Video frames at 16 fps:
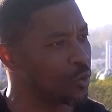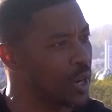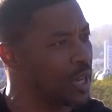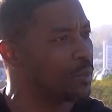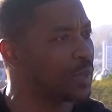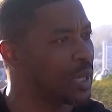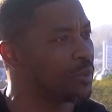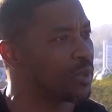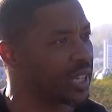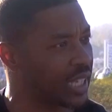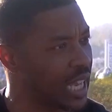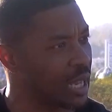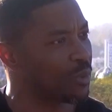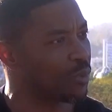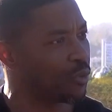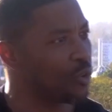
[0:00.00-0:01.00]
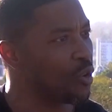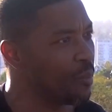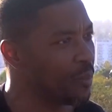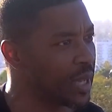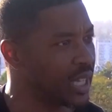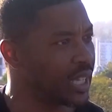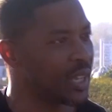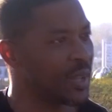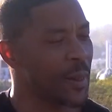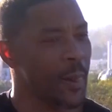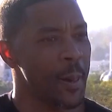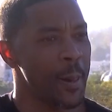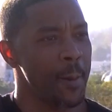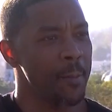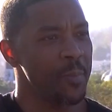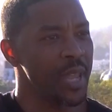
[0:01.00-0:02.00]
great people that came before me.
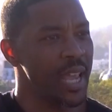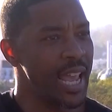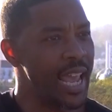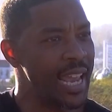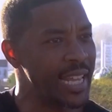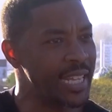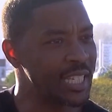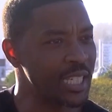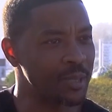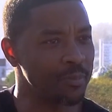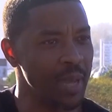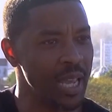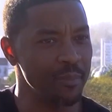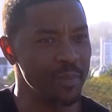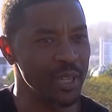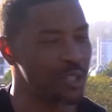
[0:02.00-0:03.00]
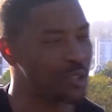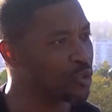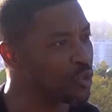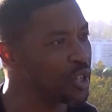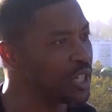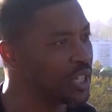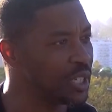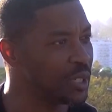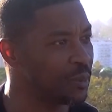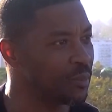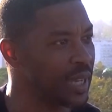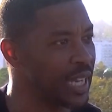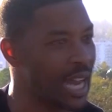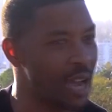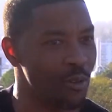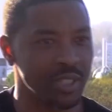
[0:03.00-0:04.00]
And it just made me dream.
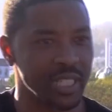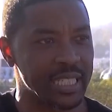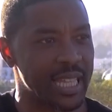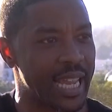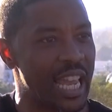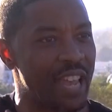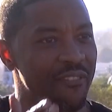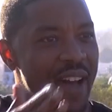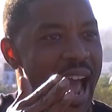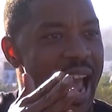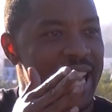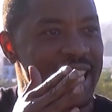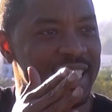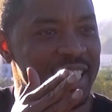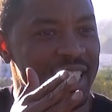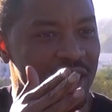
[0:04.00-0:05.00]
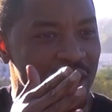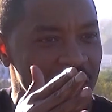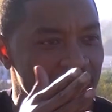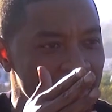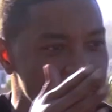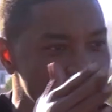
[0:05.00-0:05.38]
And I was just like, if I could just live